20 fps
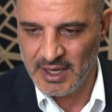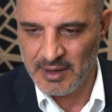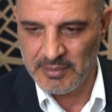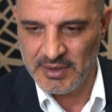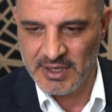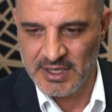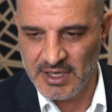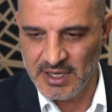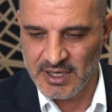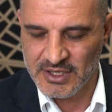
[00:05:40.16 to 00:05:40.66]

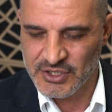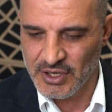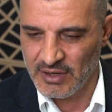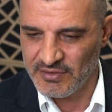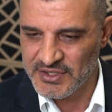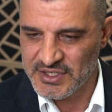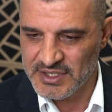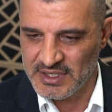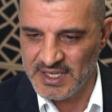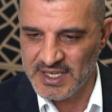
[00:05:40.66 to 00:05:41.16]
is
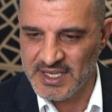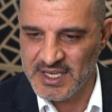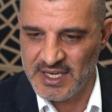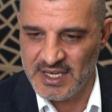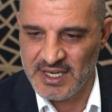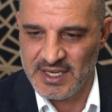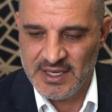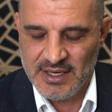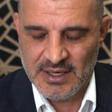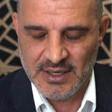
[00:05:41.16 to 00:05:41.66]
obviously
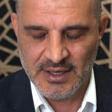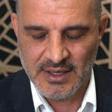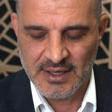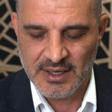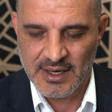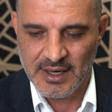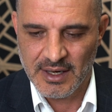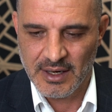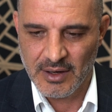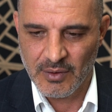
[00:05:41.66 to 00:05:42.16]
key
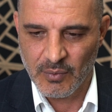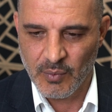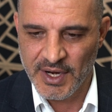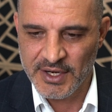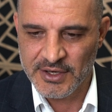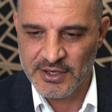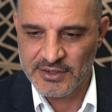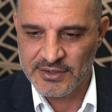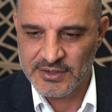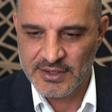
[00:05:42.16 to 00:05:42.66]
when
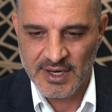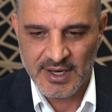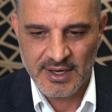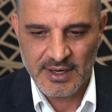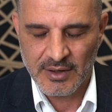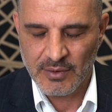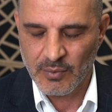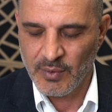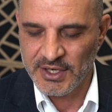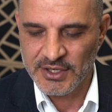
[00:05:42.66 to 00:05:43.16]

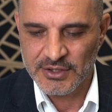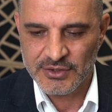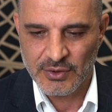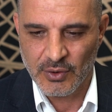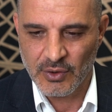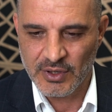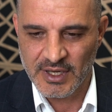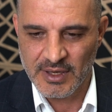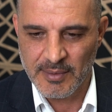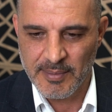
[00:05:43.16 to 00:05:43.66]
you're
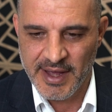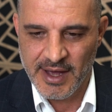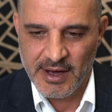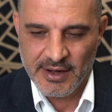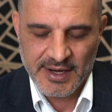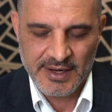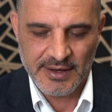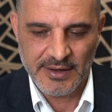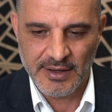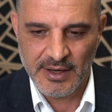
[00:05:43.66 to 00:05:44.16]
talking about
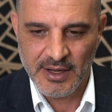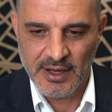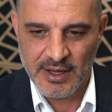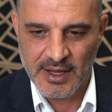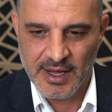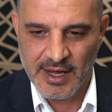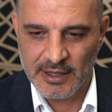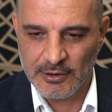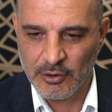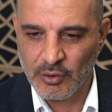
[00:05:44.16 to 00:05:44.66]
and
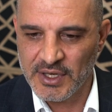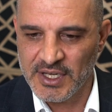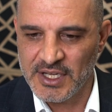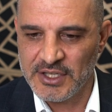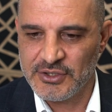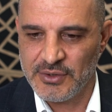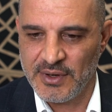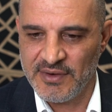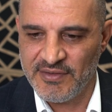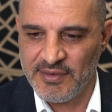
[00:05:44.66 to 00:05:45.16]
looking
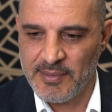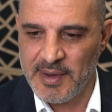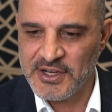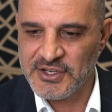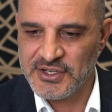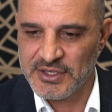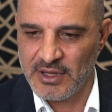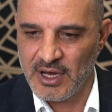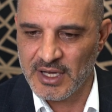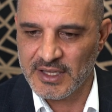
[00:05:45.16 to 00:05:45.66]
into
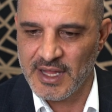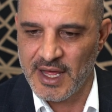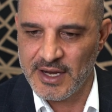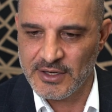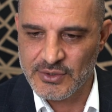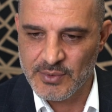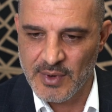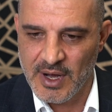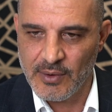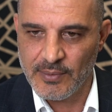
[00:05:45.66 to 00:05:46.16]
information like that
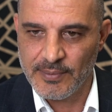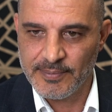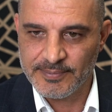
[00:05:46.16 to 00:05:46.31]
as well.